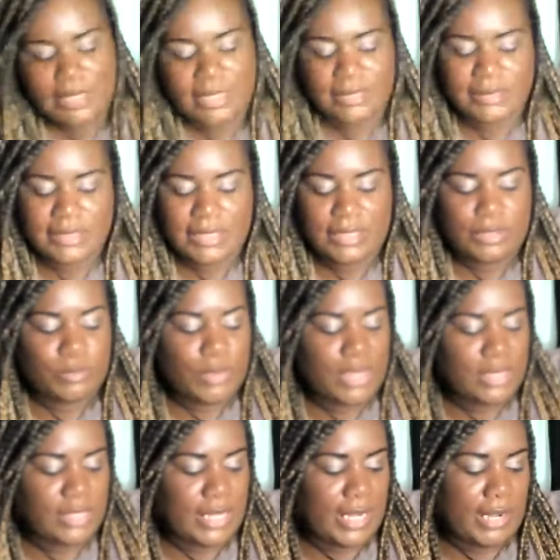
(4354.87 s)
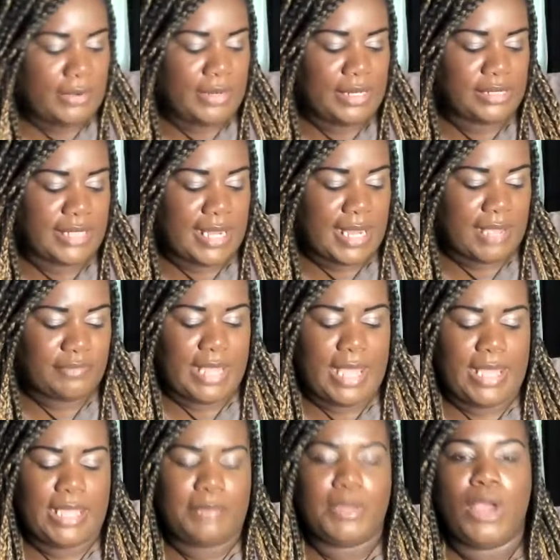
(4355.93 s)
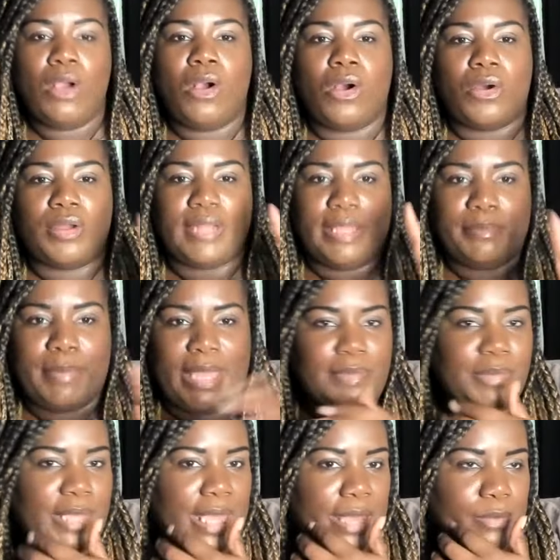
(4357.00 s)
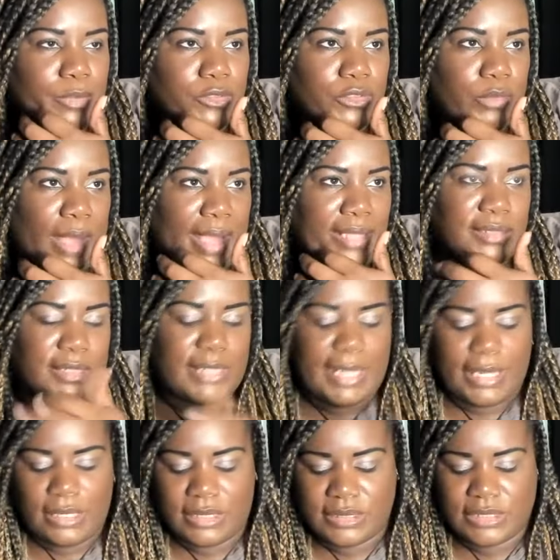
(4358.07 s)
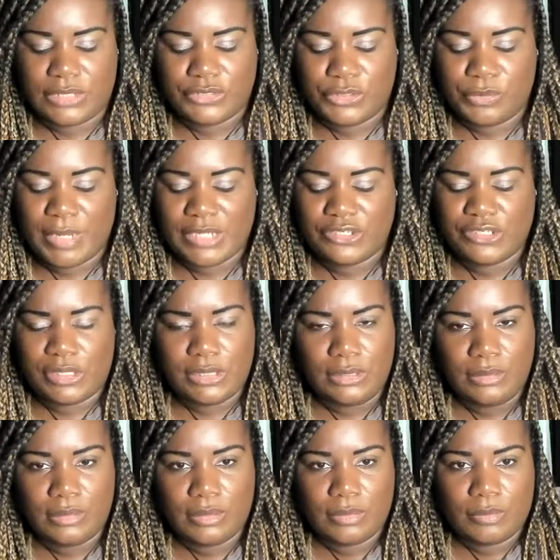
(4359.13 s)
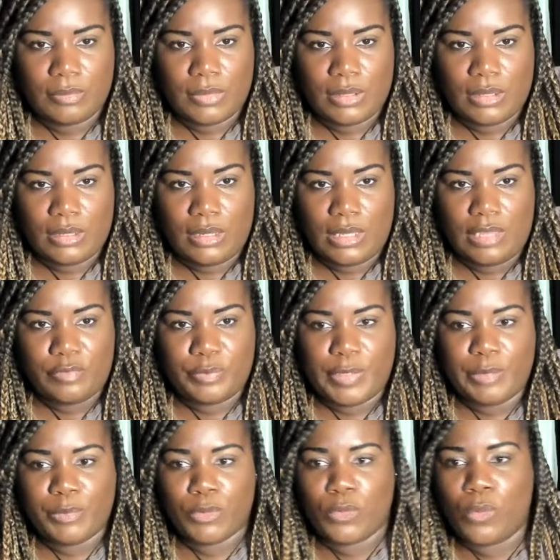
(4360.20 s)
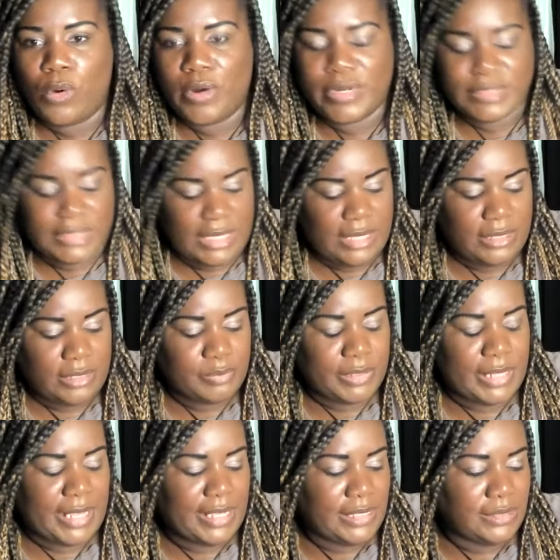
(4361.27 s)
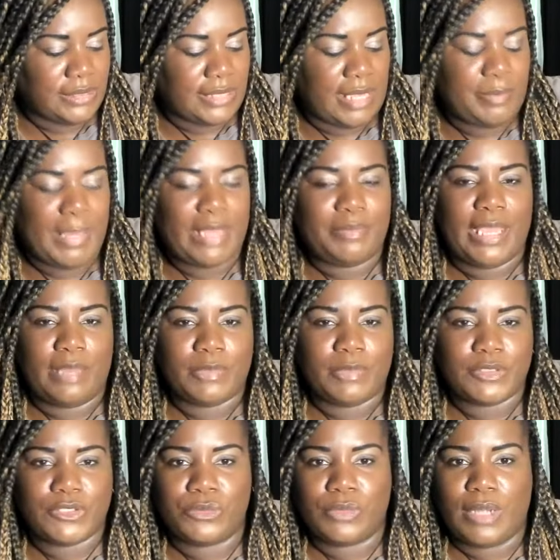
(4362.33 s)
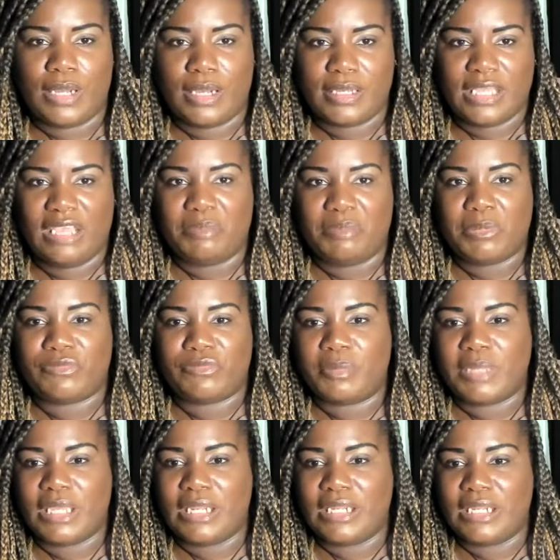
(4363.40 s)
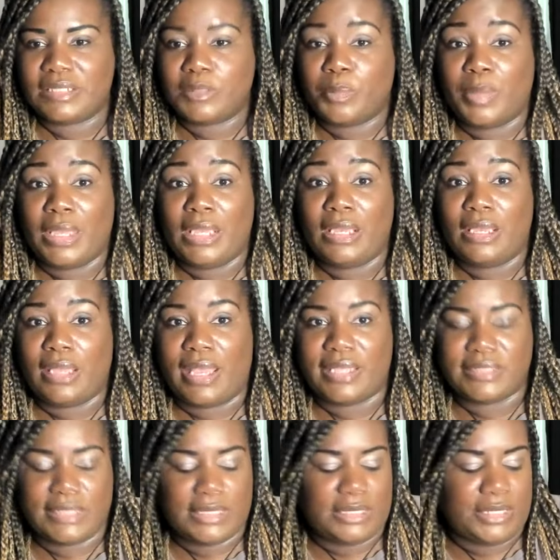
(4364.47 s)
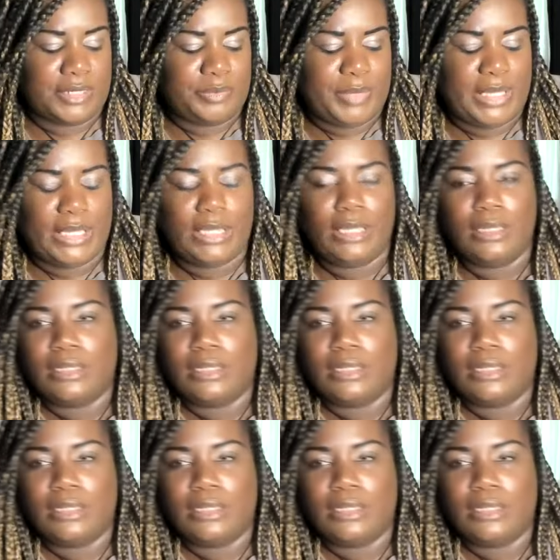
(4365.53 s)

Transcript: incident in one of the areas that I've named, or they may be able to isolate a situation. If people quarantine in place, they may be able to keep it from getting as big as it could be.